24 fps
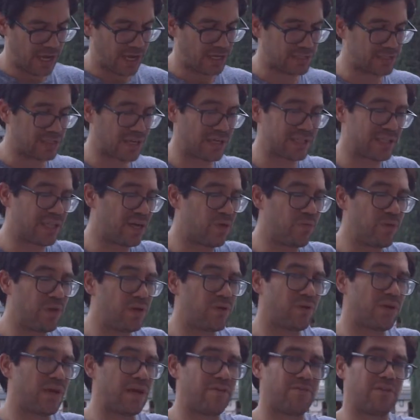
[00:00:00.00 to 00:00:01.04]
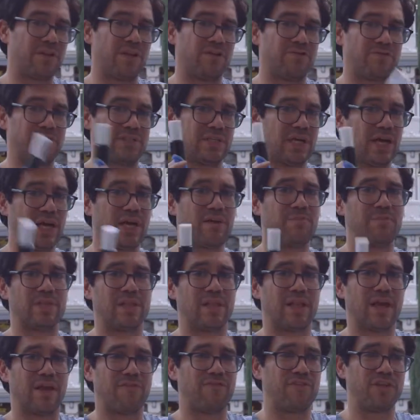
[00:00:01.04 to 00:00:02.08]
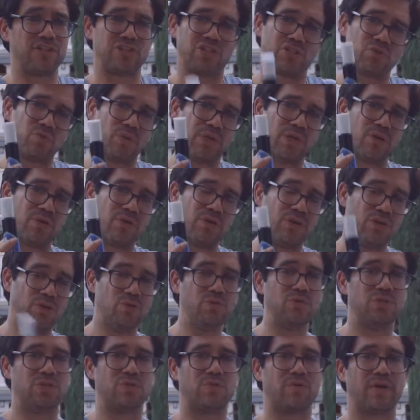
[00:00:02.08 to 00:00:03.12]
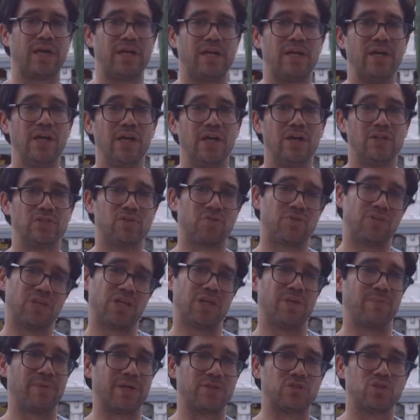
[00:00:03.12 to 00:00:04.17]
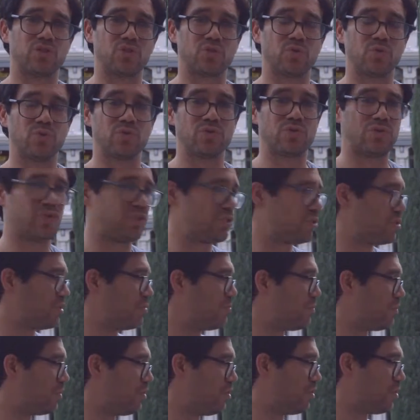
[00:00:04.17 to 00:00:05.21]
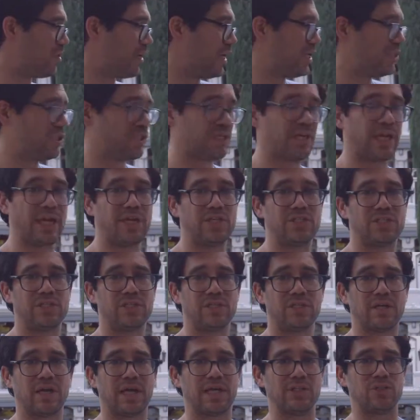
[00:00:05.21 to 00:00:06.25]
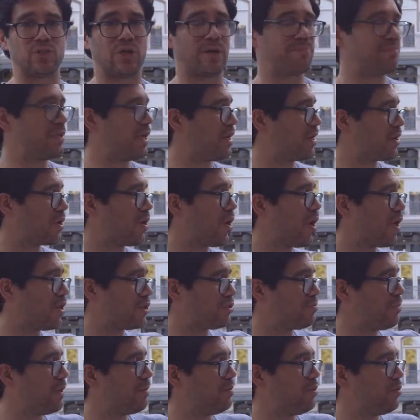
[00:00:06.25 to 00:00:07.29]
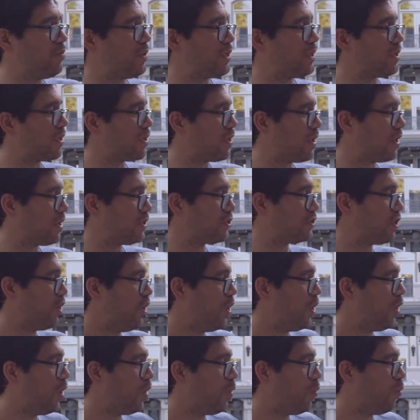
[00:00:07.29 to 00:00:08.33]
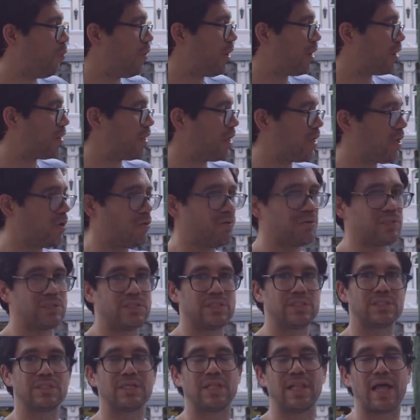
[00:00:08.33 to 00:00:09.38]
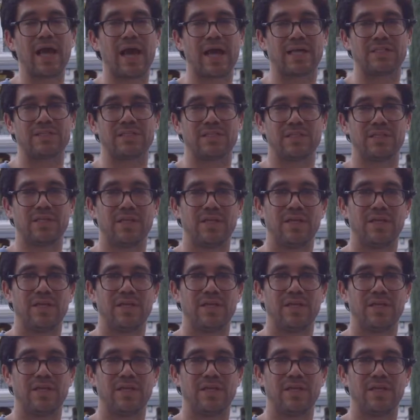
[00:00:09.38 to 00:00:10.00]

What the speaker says: it's not that we don't have enough time in life, it's just we don't use it right. So think about school system, your education. I dropped out of college, maybe you went to college. Where the hell was this class?